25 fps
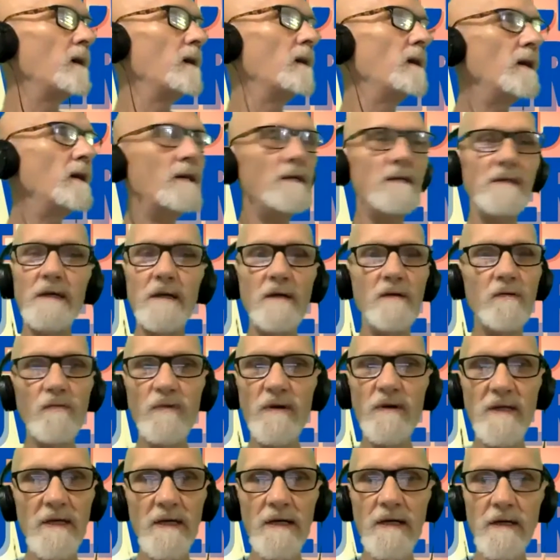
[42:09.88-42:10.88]
It's like
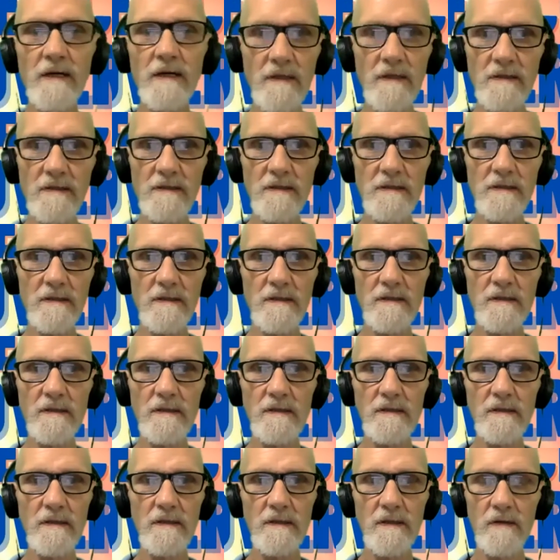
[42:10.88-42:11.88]
3 things,
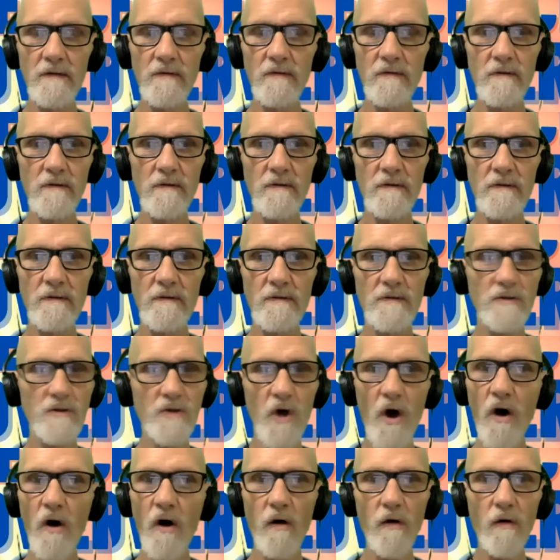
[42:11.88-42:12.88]
you know,
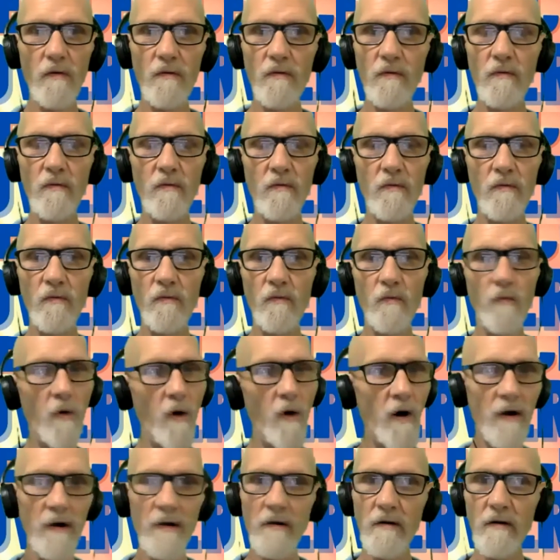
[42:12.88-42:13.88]
salt,
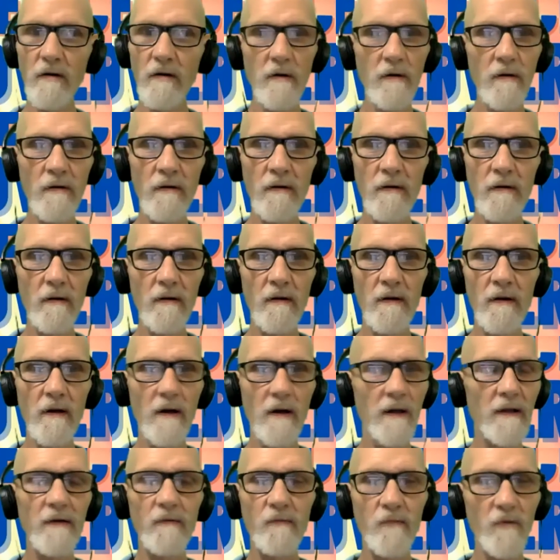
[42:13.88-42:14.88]
water,
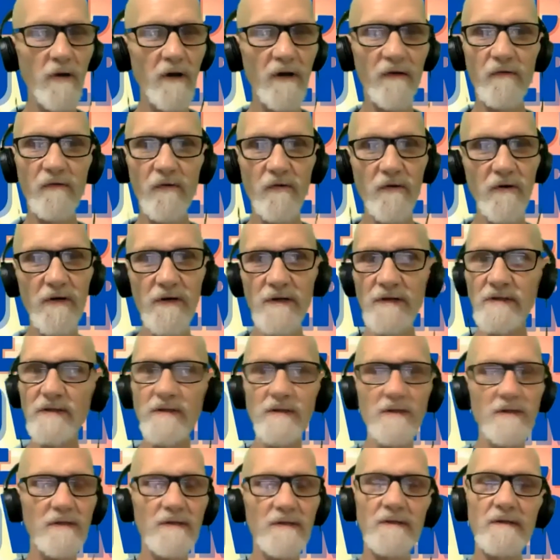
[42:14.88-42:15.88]
and then whatever
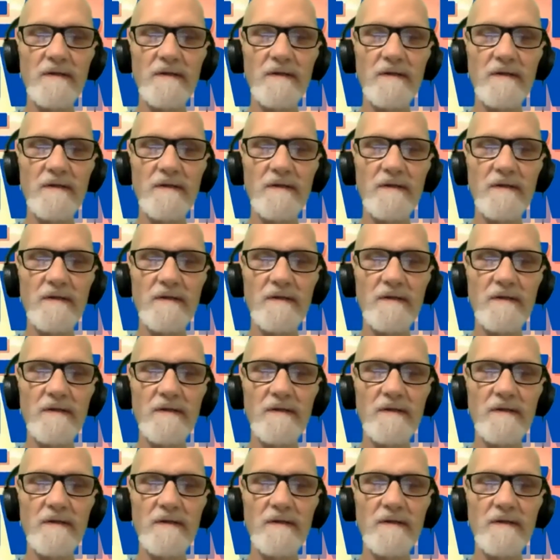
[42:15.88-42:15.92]
is.